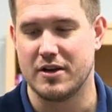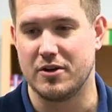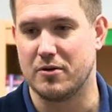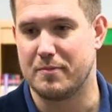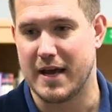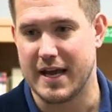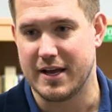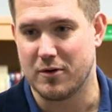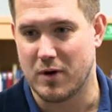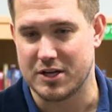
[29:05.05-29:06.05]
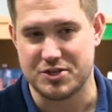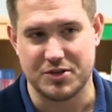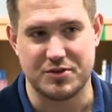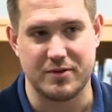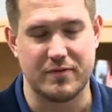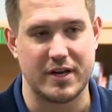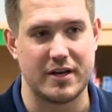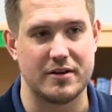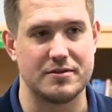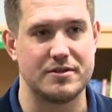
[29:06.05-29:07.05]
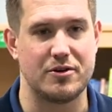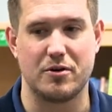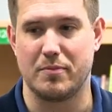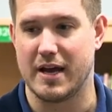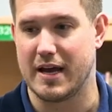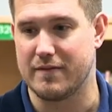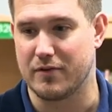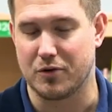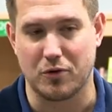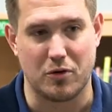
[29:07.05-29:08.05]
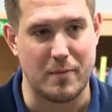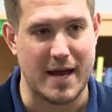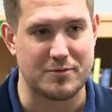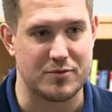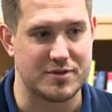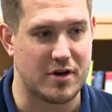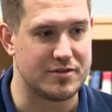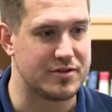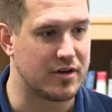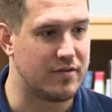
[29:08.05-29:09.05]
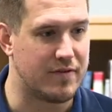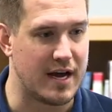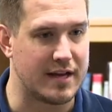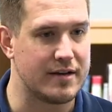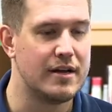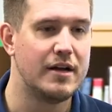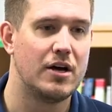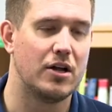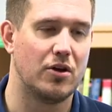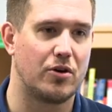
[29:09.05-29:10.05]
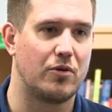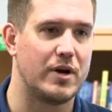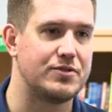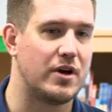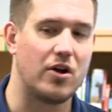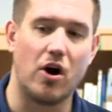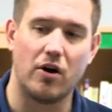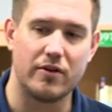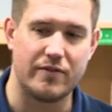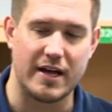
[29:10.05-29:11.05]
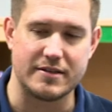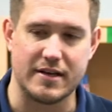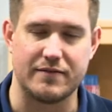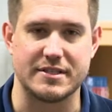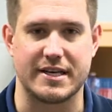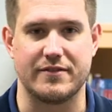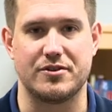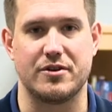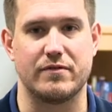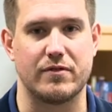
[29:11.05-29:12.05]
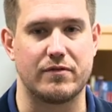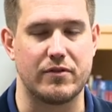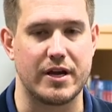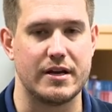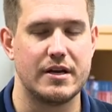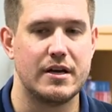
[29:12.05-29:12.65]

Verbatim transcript: You don't pay to watch YouTube videos. You don't pay for Google Maps results to go find a local restaurant. All of that stuff is given to you for free.